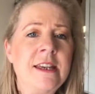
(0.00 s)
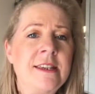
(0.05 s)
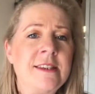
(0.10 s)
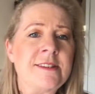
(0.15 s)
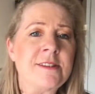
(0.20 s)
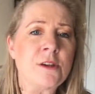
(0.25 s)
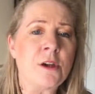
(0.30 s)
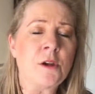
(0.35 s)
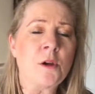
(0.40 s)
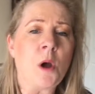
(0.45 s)

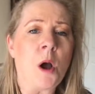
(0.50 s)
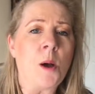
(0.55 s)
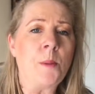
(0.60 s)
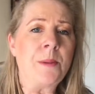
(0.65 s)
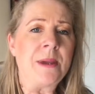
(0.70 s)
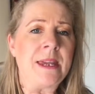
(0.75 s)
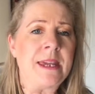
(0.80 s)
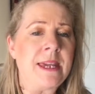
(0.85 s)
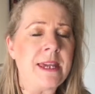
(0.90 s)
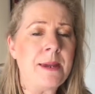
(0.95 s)
So I'll
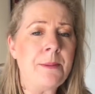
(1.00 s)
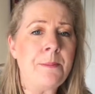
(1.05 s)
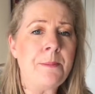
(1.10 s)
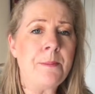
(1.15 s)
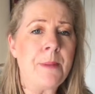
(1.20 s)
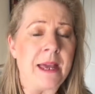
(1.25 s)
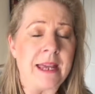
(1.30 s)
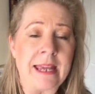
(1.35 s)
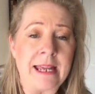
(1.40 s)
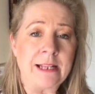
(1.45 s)
be here
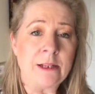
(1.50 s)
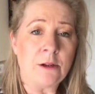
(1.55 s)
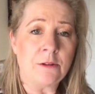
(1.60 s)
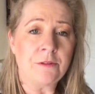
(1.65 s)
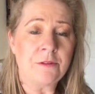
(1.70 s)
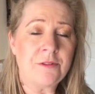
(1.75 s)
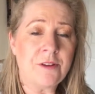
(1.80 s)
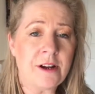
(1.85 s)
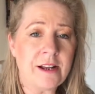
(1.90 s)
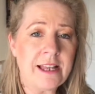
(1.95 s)
again on
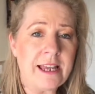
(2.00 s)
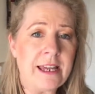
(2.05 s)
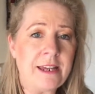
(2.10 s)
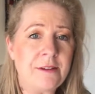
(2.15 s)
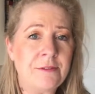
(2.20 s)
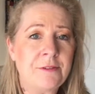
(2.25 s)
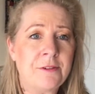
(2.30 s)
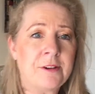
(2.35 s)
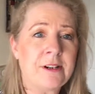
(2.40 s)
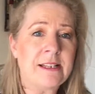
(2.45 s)

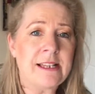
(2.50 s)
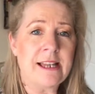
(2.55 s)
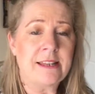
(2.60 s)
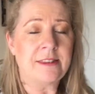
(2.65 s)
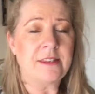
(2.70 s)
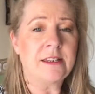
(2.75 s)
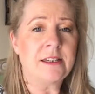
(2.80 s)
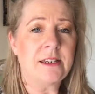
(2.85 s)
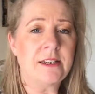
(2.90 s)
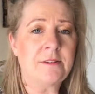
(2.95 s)
Friday for
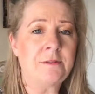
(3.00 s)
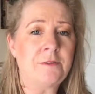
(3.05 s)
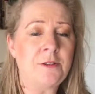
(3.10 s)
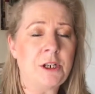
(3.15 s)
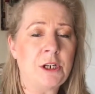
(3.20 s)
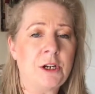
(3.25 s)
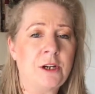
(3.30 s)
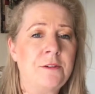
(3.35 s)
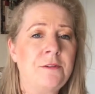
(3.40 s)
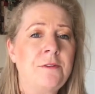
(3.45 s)
another
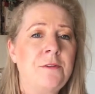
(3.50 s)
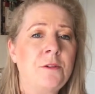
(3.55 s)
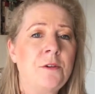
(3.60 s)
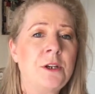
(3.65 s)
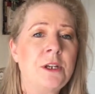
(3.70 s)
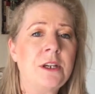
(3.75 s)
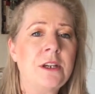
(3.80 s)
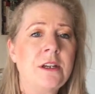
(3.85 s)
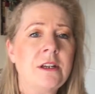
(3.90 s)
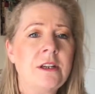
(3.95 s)
video for
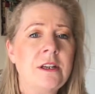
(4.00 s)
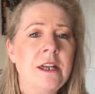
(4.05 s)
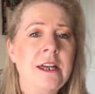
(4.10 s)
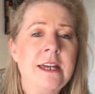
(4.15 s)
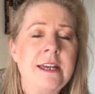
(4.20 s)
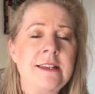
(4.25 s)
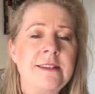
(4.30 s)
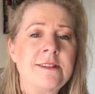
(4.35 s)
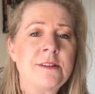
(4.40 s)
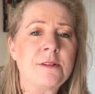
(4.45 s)
you.
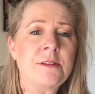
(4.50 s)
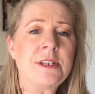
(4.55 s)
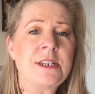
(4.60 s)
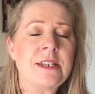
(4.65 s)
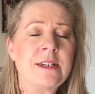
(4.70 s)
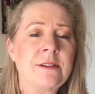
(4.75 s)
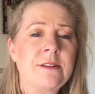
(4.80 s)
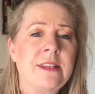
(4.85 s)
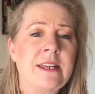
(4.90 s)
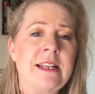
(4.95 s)
So
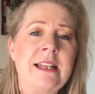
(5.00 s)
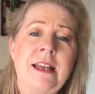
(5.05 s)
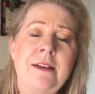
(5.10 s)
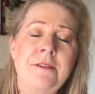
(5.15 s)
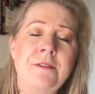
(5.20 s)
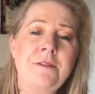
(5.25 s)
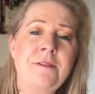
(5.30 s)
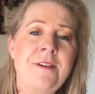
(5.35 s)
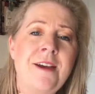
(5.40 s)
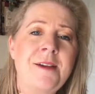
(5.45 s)
until then,
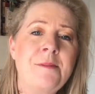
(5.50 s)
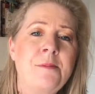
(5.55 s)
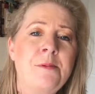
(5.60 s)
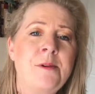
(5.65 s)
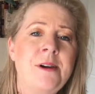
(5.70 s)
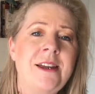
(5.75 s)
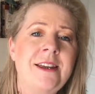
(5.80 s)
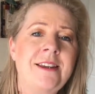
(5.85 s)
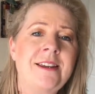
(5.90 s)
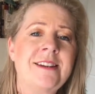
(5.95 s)
have a fab
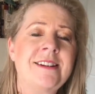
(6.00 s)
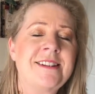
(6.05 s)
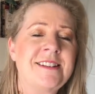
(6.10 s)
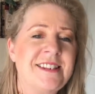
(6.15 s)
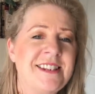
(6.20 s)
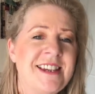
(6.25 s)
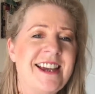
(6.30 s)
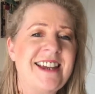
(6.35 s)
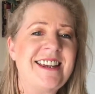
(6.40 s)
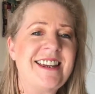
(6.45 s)
week and
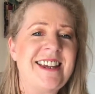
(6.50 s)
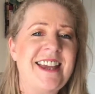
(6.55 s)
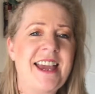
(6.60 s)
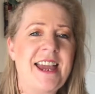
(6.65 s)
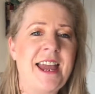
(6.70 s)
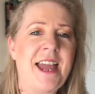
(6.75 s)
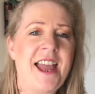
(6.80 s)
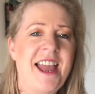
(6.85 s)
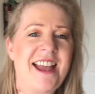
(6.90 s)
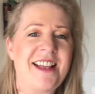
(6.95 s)
take
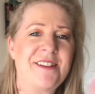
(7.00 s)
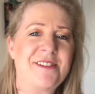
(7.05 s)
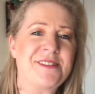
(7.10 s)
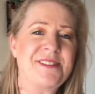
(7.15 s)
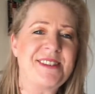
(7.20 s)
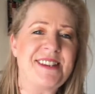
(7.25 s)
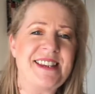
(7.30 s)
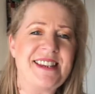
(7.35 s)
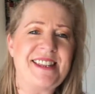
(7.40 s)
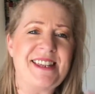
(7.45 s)
care, and I'll
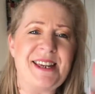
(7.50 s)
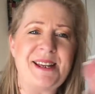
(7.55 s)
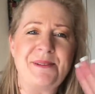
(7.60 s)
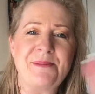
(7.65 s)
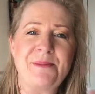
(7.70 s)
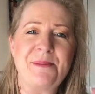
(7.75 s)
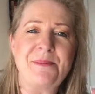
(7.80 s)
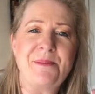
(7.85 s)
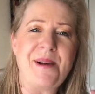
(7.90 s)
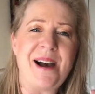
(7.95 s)
see you
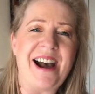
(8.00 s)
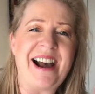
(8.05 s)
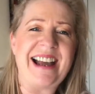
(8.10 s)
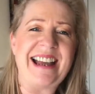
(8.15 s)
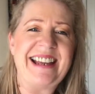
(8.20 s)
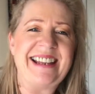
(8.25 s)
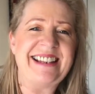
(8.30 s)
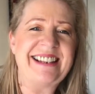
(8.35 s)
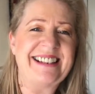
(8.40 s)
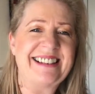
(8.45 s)
then.
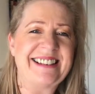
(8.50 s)
Bye.